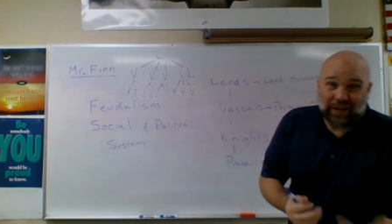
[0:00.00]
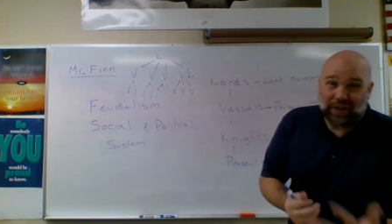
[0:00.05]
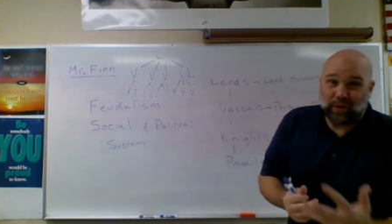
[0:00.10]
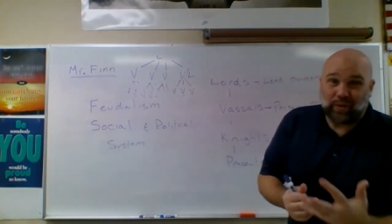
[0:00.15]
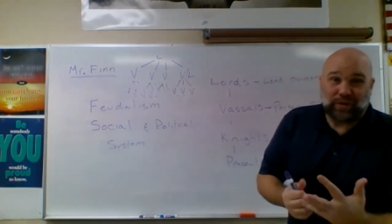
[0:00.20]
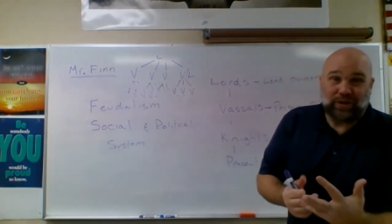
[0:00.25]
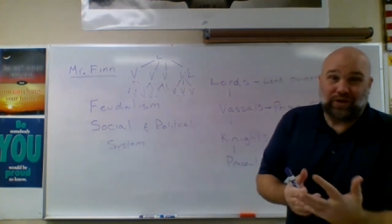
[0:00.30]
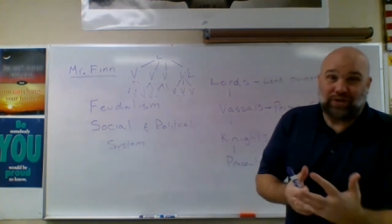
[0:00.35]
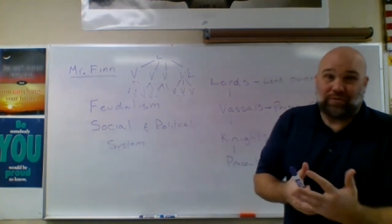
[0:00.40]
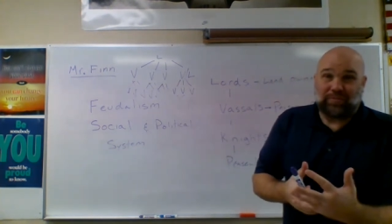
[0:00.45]
You
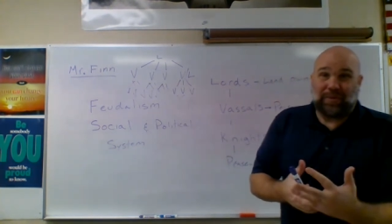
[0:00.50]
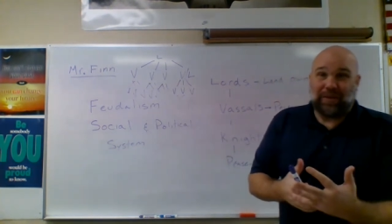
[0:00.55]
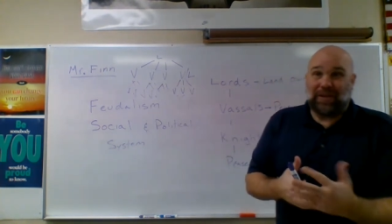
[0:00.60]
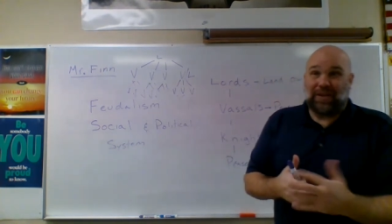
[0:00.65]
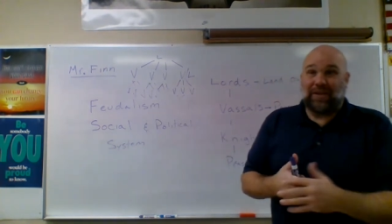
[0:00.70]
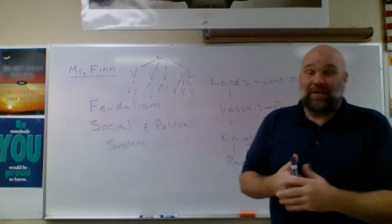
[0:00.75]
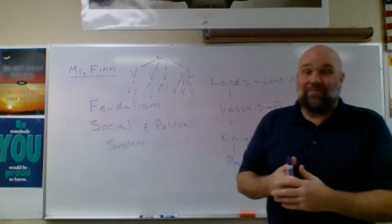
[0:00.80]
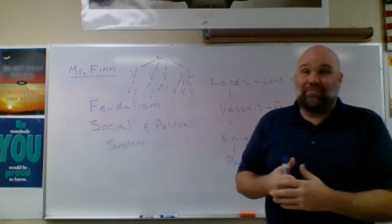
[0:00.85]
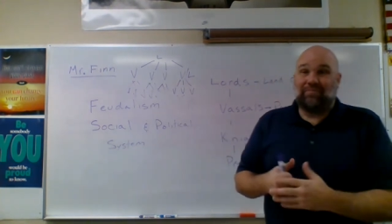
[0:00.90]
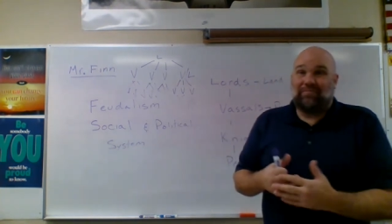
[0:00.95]
would just
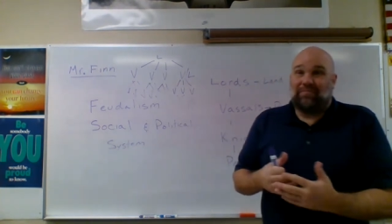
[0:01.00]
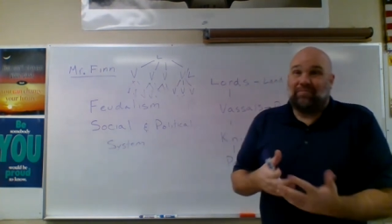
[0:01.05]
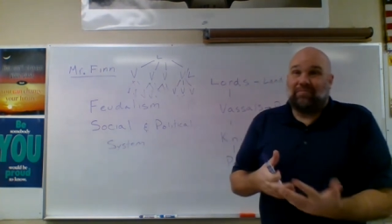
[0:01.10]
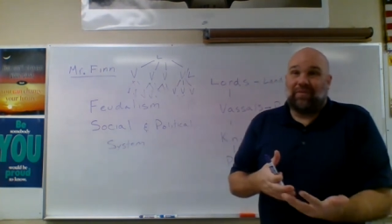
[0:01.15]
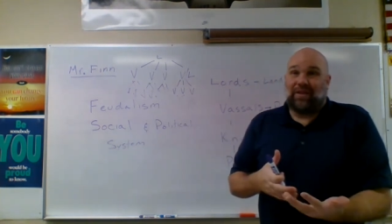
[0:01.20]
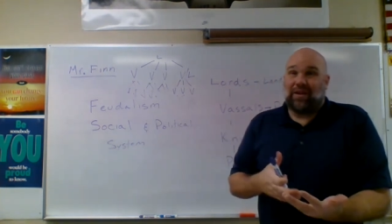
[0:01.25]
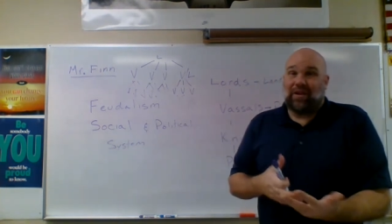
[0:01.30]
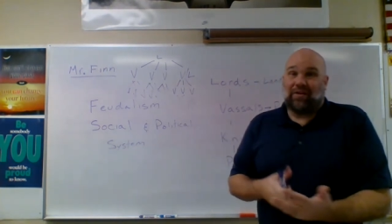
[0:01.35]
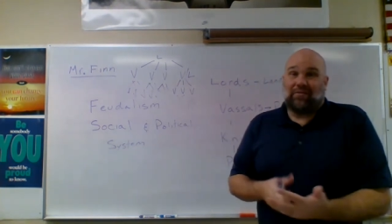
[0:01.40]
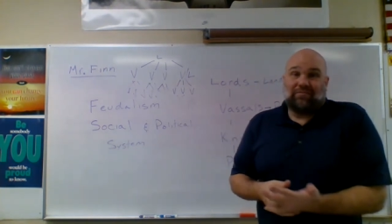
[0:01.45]
be,
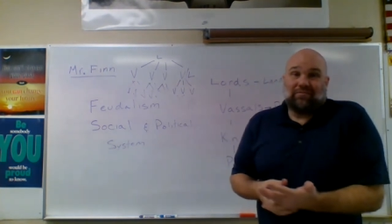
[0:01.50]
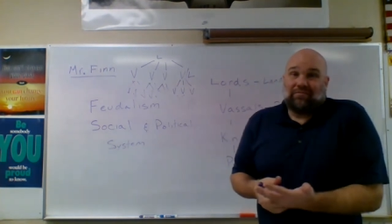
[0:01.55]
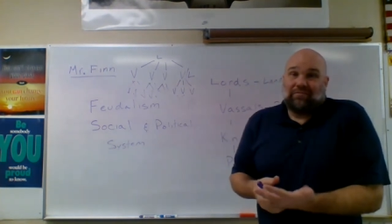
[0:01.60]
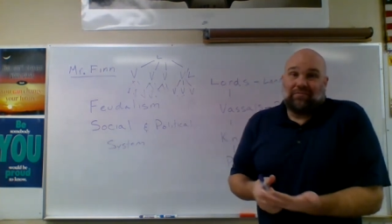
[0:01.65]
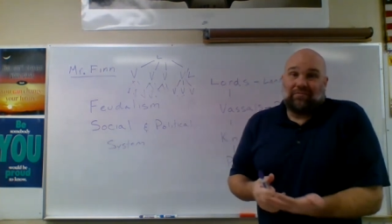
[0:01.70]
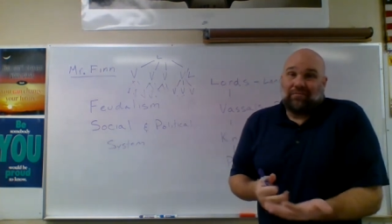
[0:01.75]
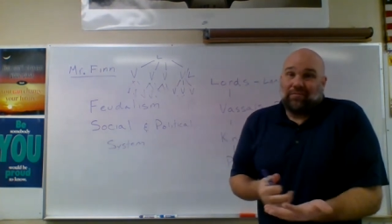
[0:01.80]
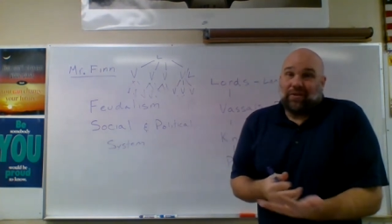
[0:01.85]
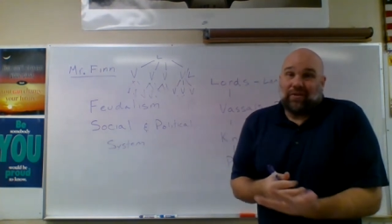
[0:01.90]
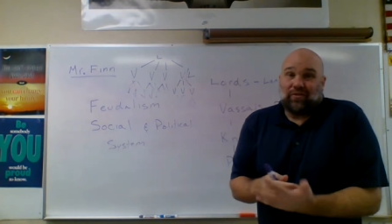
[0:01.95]
you know,
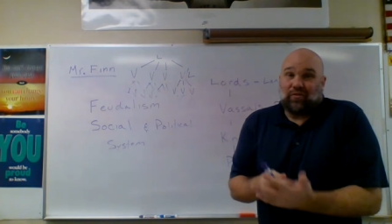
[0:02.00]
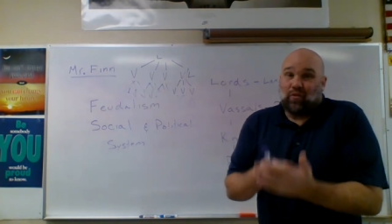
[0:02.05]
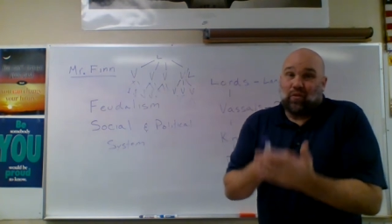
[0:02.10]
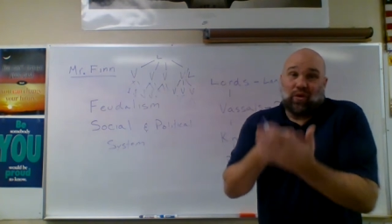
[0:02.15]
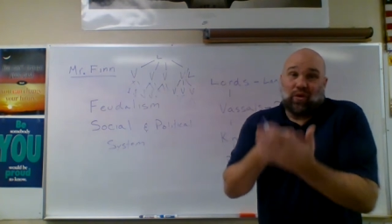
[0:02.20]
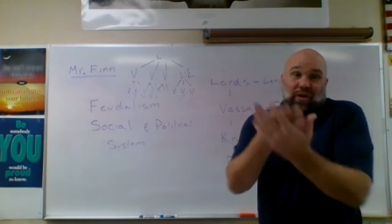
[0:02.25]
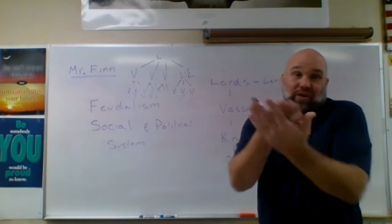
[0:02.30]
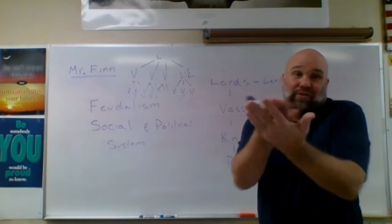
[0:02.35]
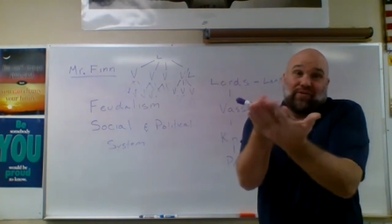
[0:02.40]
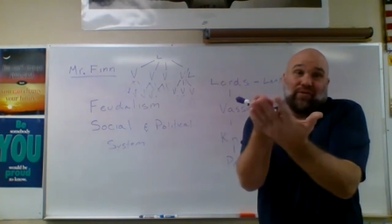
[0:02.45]
just
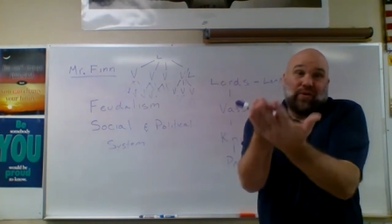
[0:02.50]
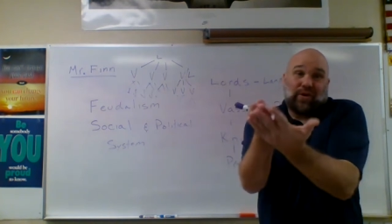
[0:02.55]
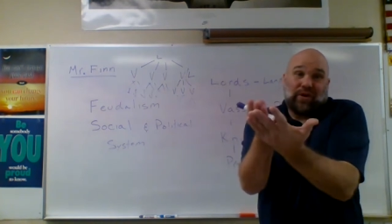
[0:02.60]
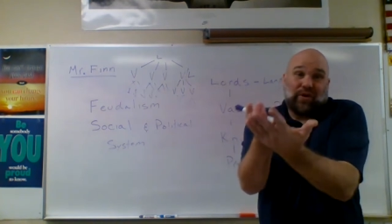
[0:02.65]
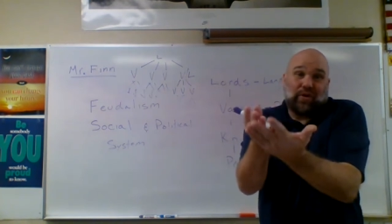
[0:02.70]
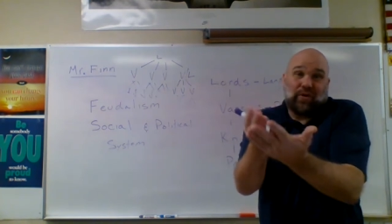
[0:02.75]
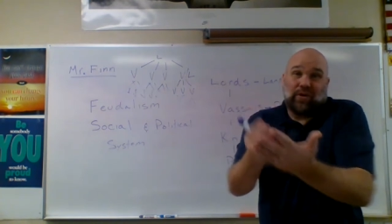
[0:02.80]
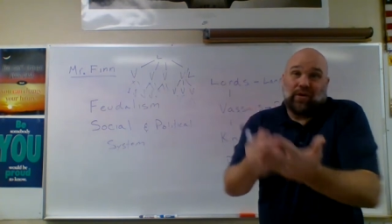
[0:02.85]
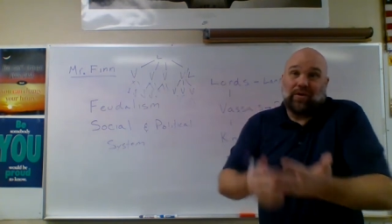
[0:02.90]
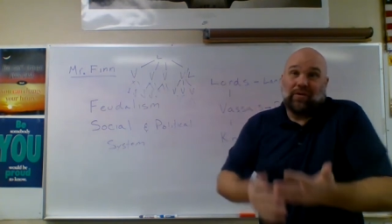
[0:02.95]
work for
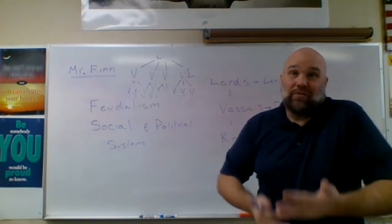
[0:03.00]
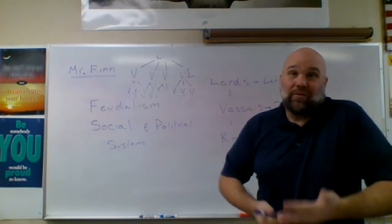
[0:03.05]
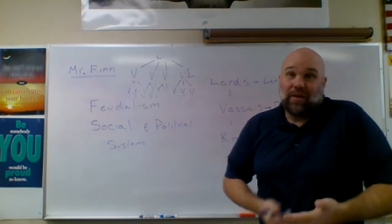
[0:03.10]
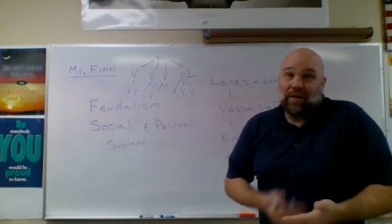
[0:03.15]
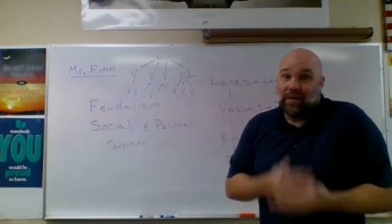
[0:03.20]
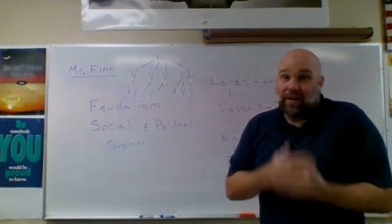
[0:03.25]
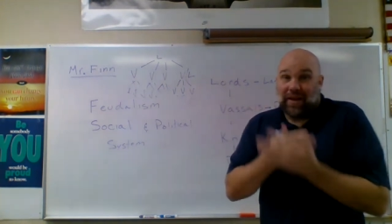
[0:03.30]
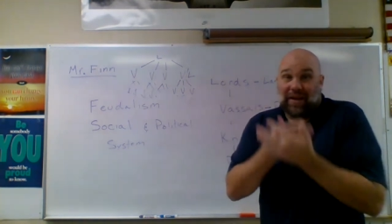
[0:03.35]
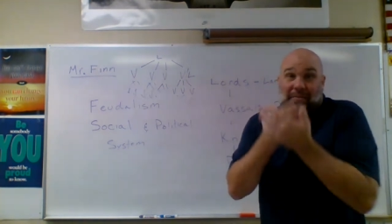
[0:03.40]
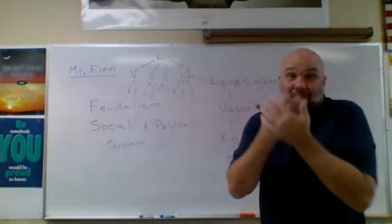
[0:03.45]
your
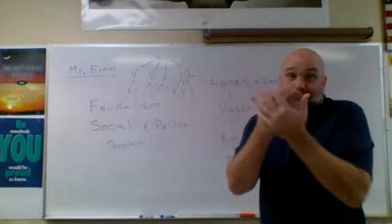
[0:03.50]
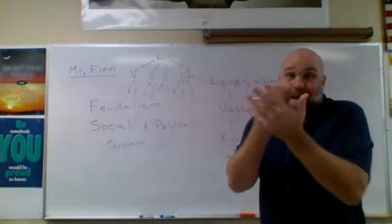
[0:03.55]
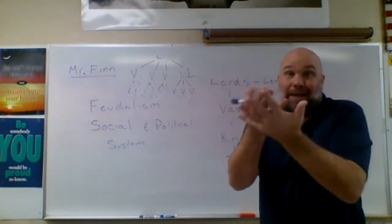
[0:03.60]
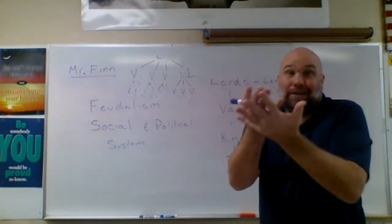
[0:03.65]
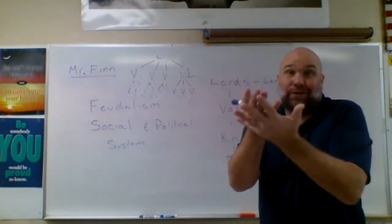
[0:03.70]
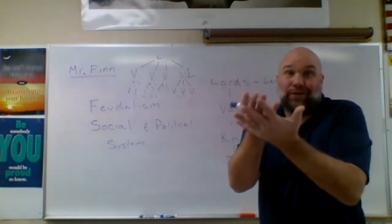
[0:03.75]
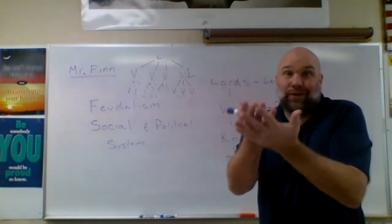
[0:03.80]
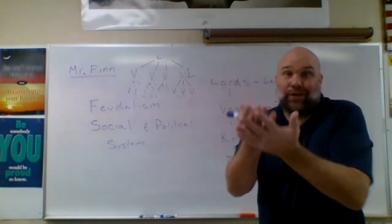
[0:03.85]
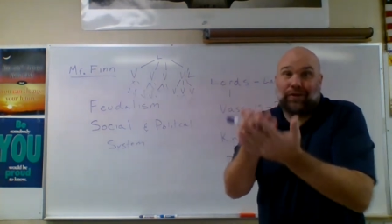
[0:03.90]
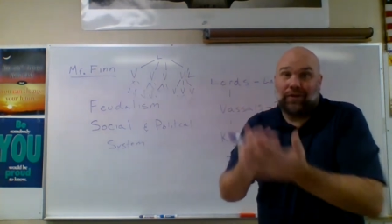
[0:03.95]
like
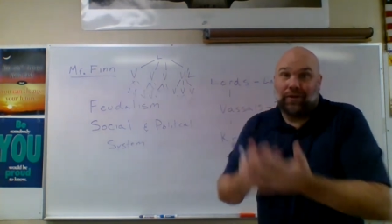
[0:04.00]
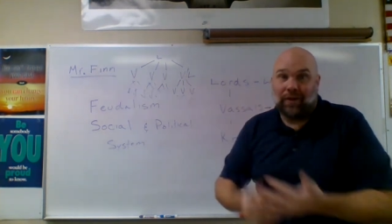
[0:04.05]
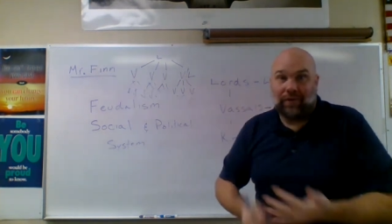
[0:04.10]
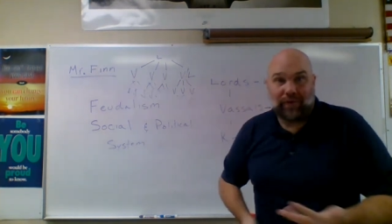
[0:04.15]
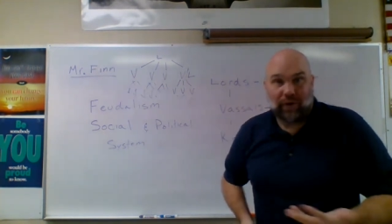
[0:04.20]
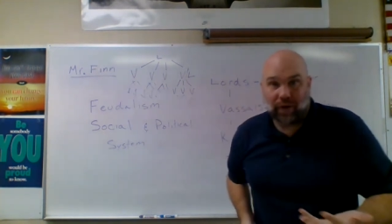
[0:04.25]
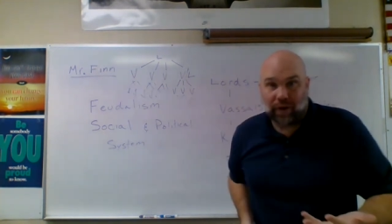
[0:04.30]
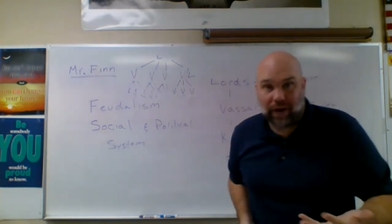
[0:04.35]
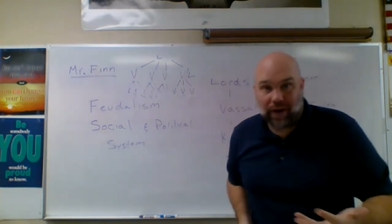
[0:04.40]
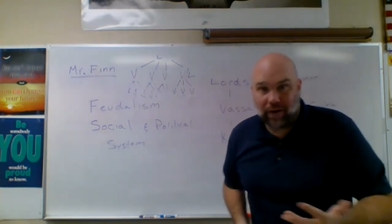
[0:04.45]
master of
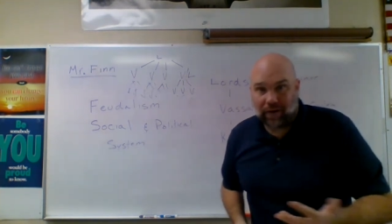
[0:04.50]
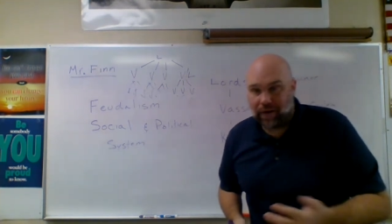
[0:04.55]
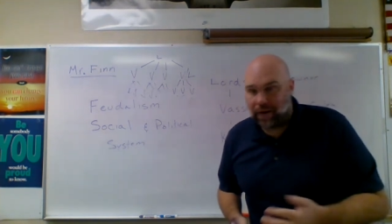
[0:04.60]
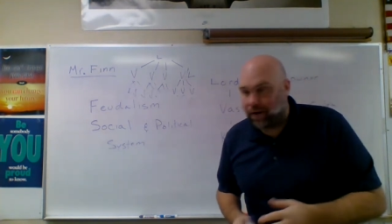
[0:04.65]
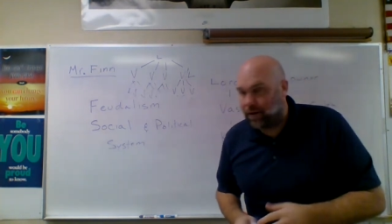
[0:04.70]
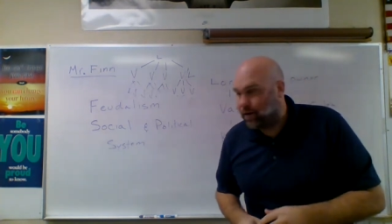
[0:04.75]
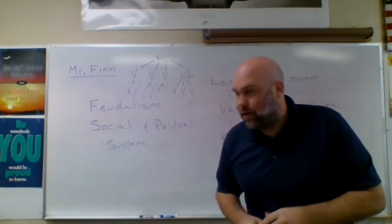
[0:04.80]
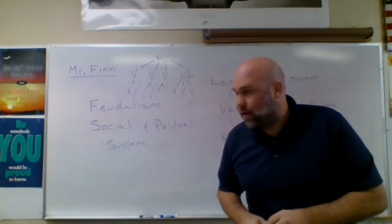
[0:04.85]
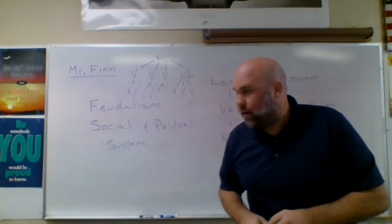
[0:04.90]
your area.